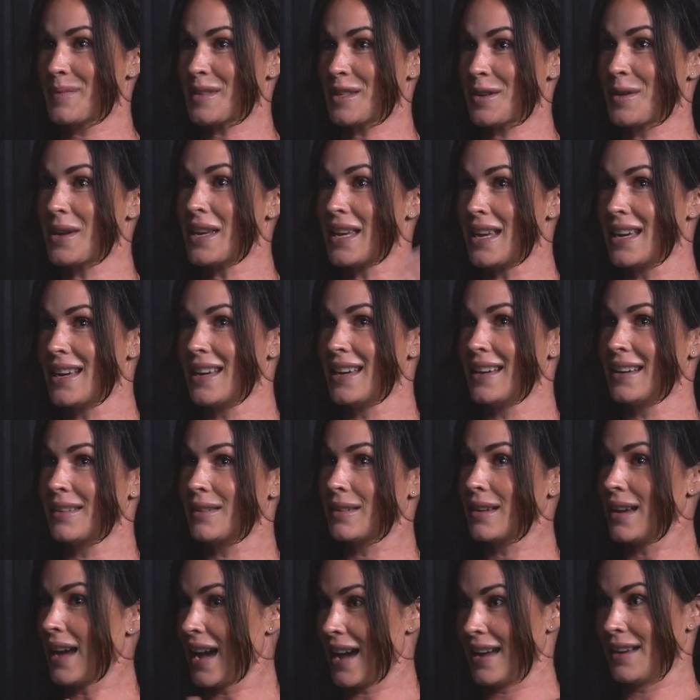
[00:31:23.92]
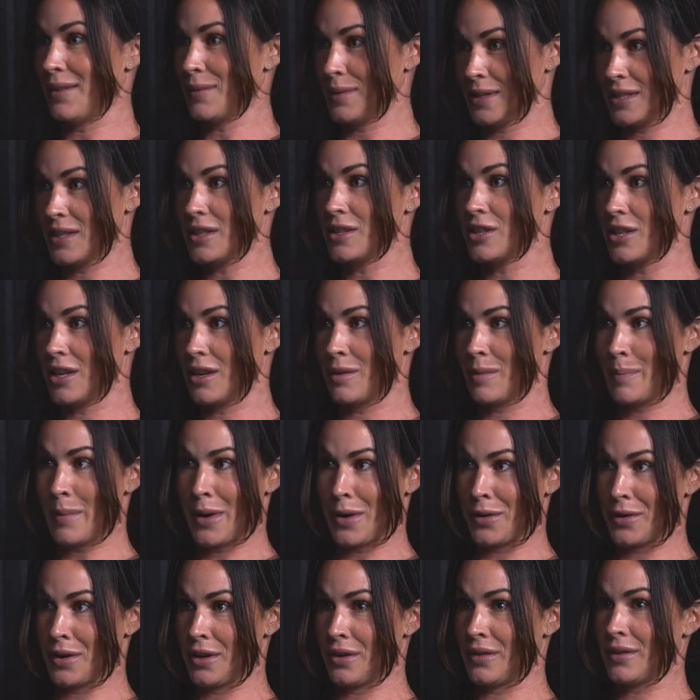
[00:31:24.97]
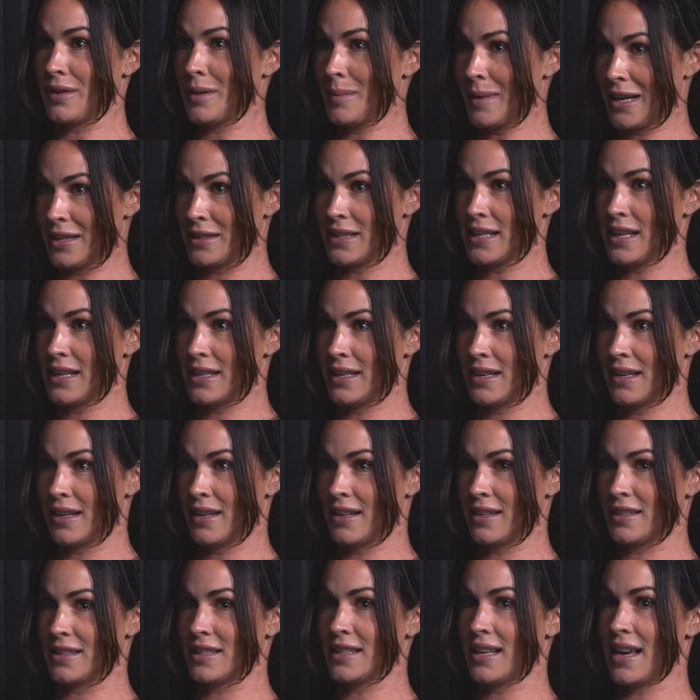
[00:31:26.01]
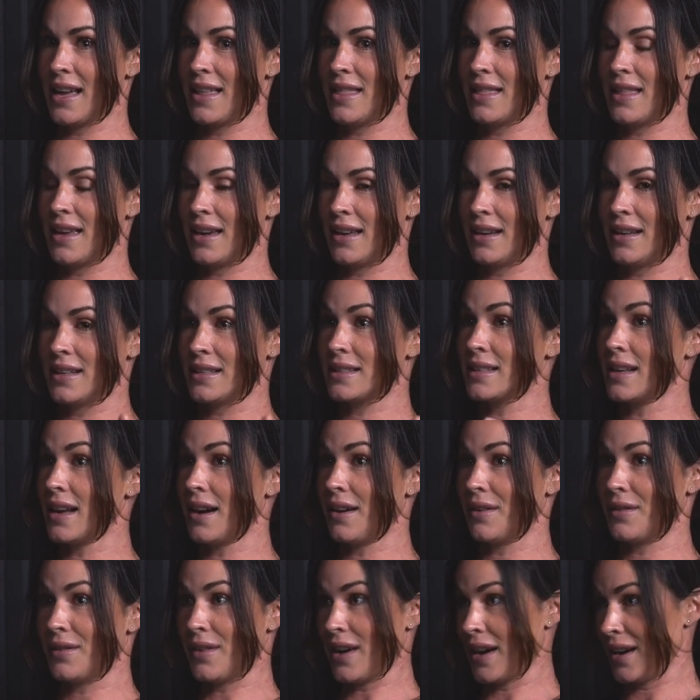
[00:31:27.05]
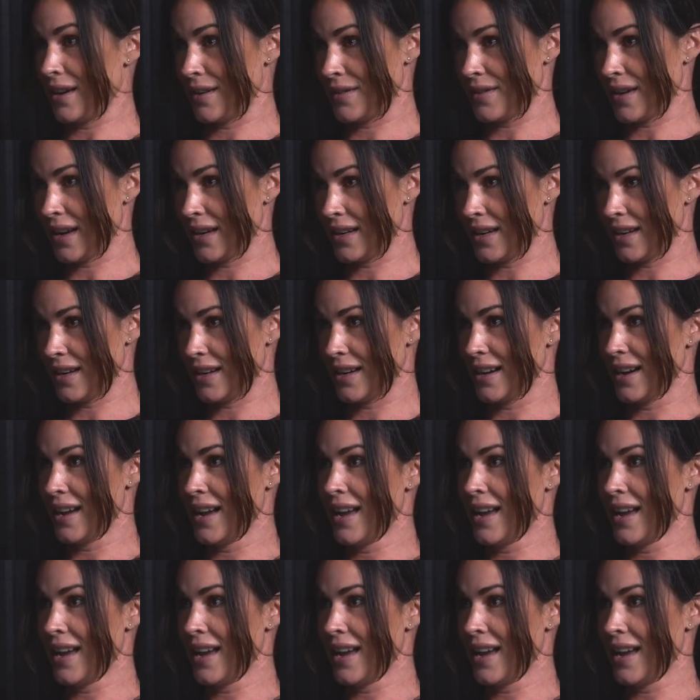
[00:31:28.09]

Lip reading: So he was a gym owner for about 10 years and then is now a firefighter.